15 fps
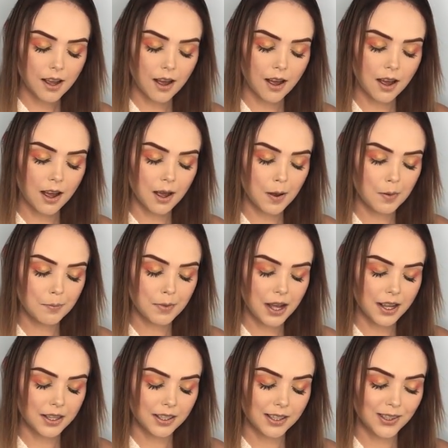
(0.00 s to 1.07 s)
Um,
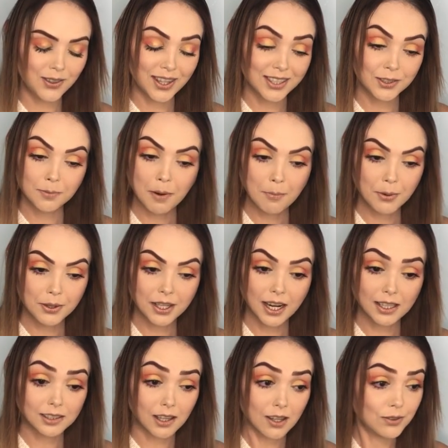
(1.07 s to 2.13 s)
you guys remember that
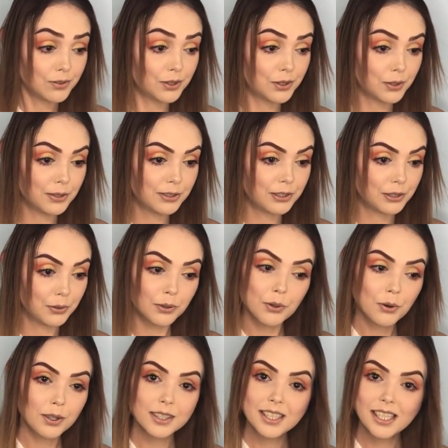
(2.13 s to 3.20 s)
I loved those
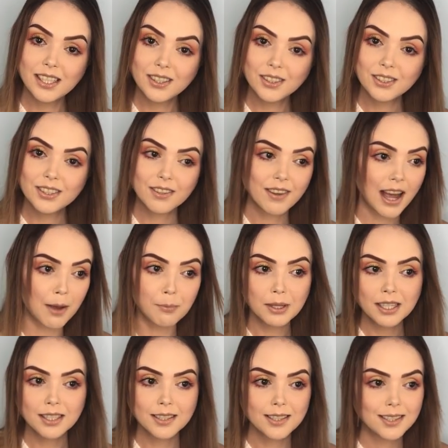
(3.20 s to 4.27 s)
unicorn tears of
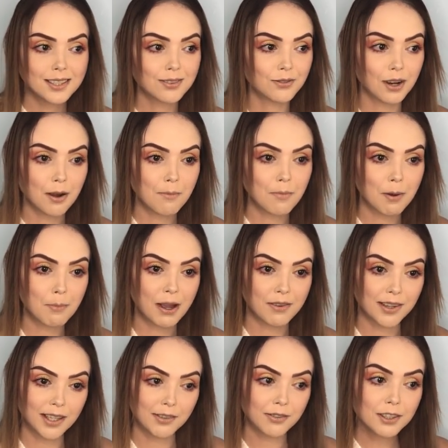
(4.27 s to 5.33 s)
happiness from my
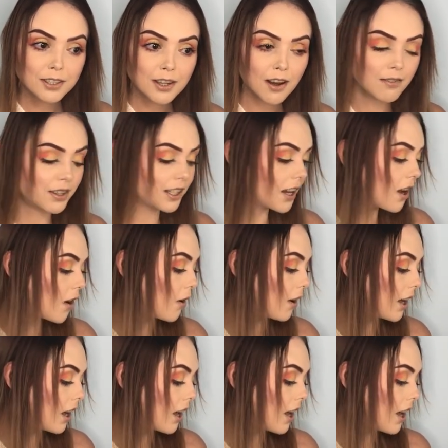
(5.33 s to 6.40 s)
very first haul
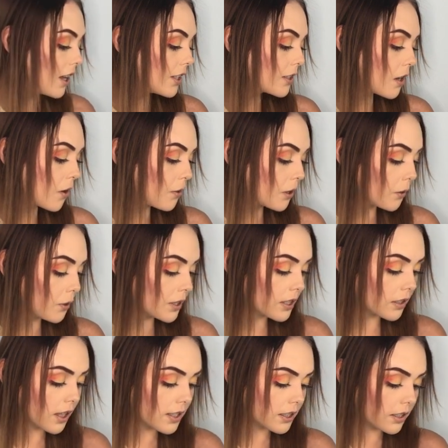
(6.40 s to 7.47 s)
video. So the
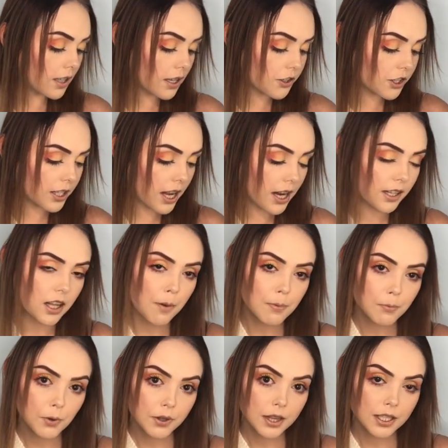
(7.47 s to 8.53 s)
crystallized collection had a couple
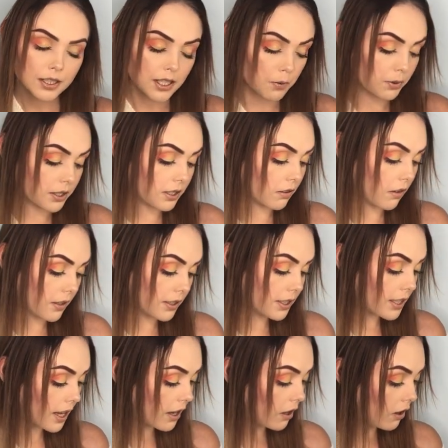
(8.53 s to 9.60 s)
more things that were still on
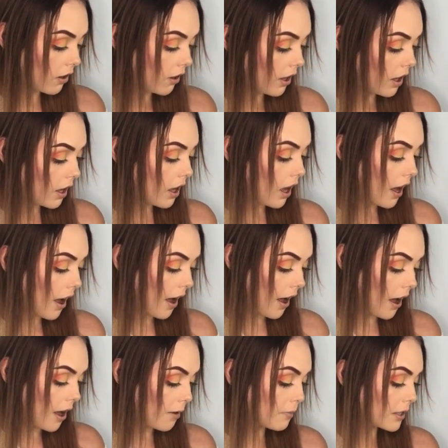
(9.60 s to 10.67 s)
sale.
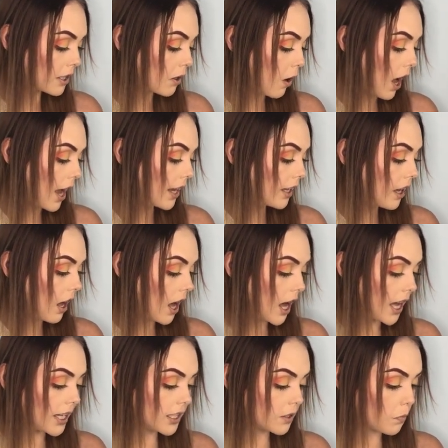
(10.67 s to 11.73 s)
Um, so I
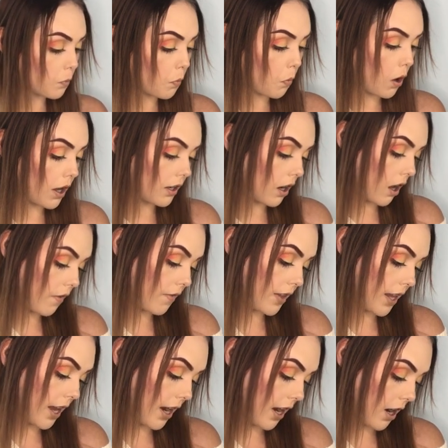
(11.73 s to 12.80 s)
got one of
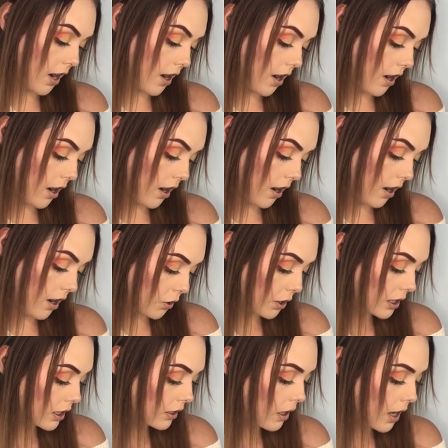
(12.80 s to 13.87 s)
their
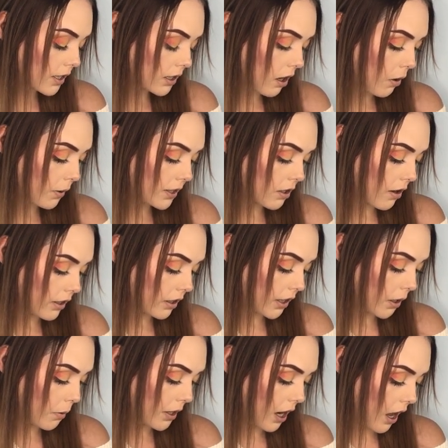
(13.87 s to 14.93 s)
crystallized always on
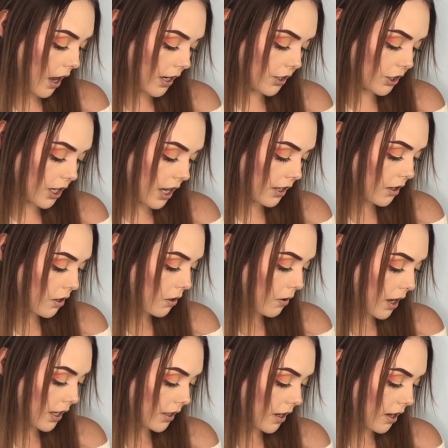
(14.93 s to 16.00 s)
liquid eyeshadow.
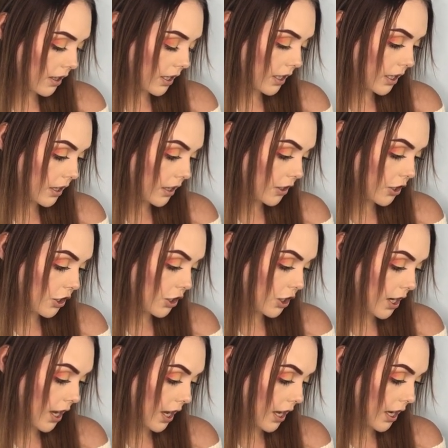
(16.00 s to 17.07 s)
I got it in the
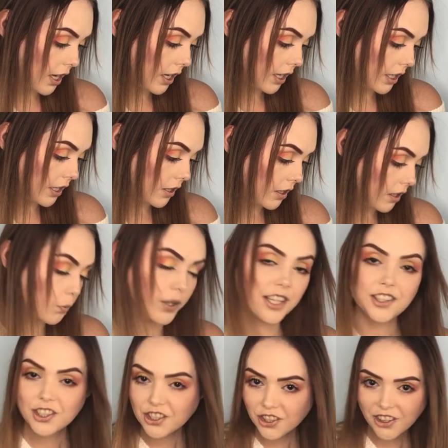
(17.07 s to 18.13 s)
shade
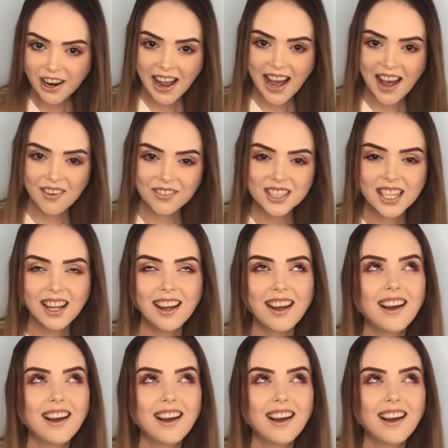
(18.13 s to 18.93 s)
Rich Craft.